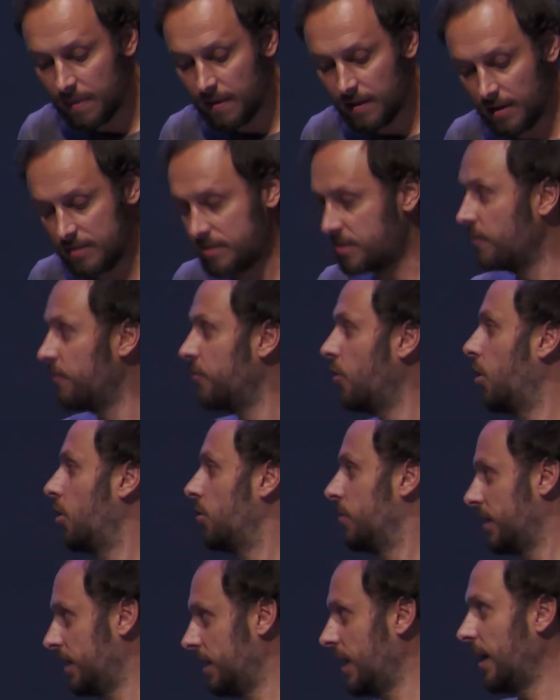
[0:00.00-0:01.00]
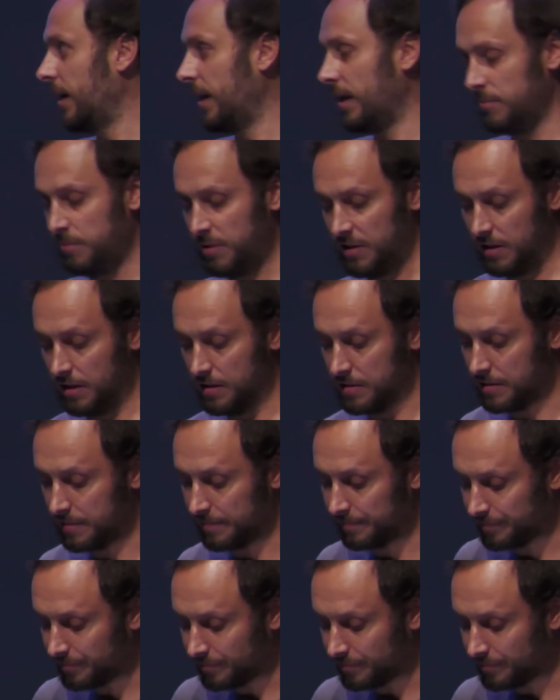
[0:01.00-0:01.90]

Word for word: is the following, and I'll end with this.